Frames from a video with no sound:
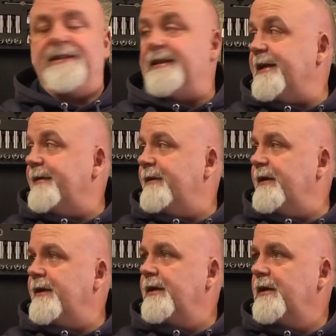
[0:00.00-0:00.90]
the day,
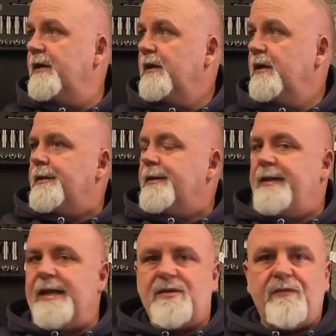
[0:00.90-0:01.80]
really.
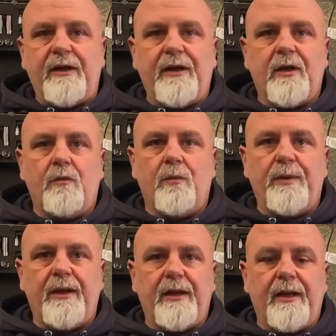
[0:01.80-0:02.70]
This video will
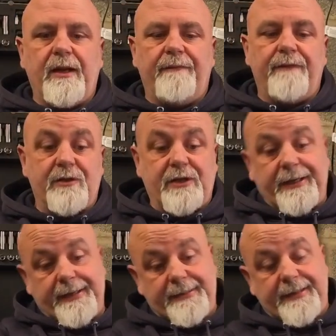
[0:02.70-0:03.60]
be finished
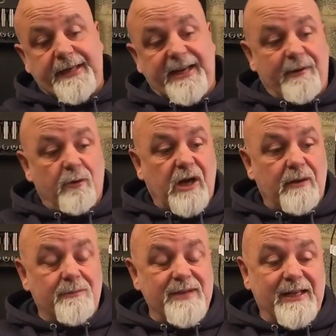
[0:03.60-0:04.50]
edited today and it will go
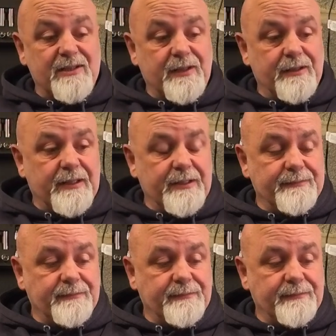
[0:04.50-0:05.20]
up next Sunday.